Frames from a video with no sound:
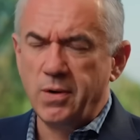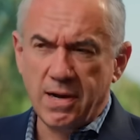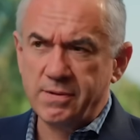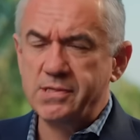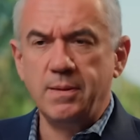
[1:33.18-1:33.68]

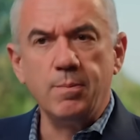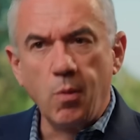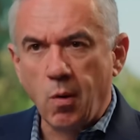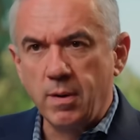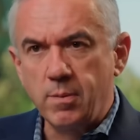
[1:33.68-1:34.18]
now seeing
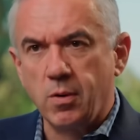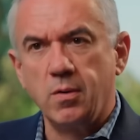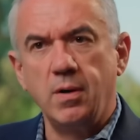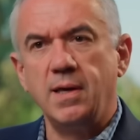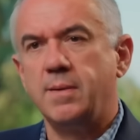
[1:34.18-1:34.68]
more and more
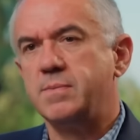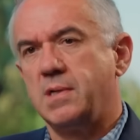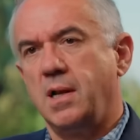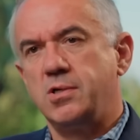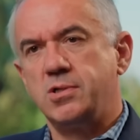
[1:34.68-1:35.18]
OEMs
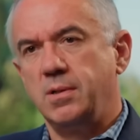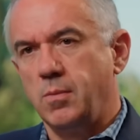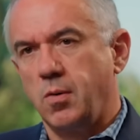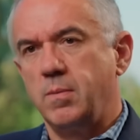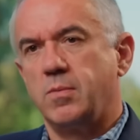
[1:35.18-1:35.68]
launching
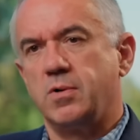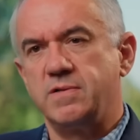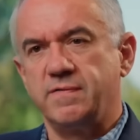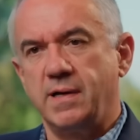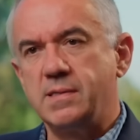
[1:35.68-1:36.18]
more and more
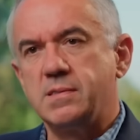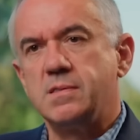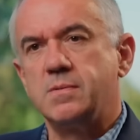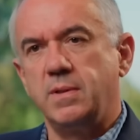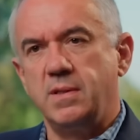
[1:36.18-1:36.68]

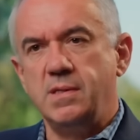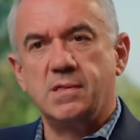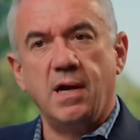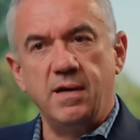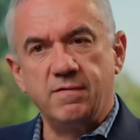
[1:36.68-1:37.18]
devices with these
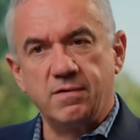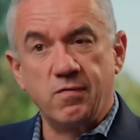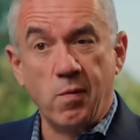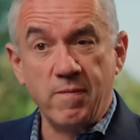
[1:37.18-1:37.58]
kind of form